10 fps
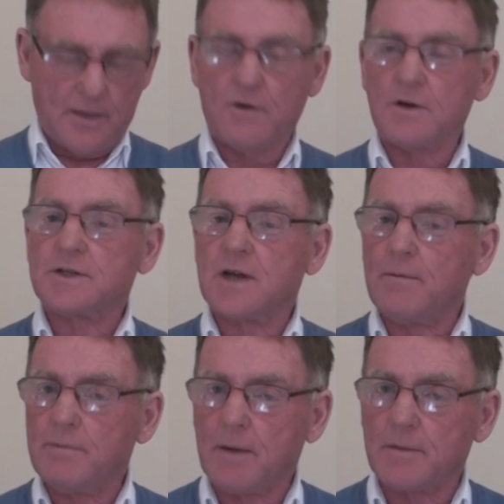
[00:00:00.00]
There are
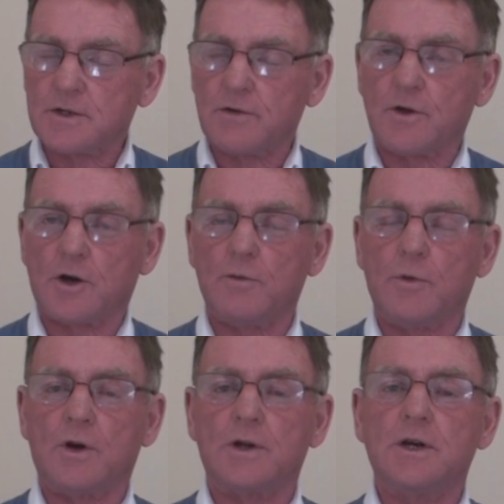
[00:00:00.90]
some members of the
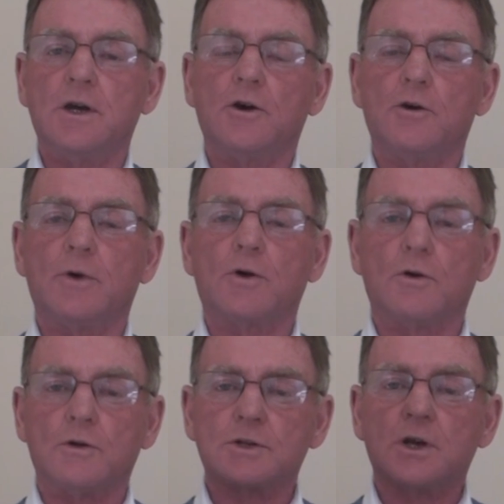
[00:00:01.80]
community, whom he
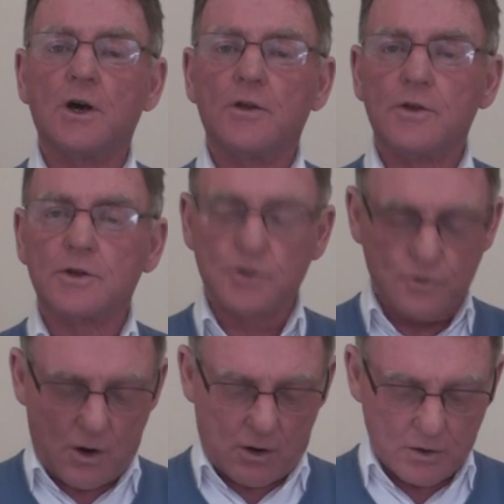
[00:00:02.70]
calls the
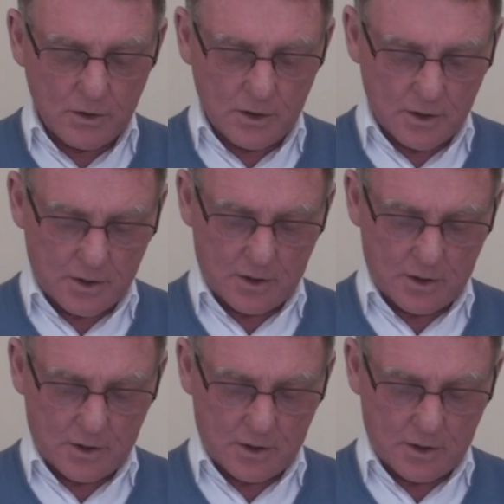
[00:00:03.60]
strong,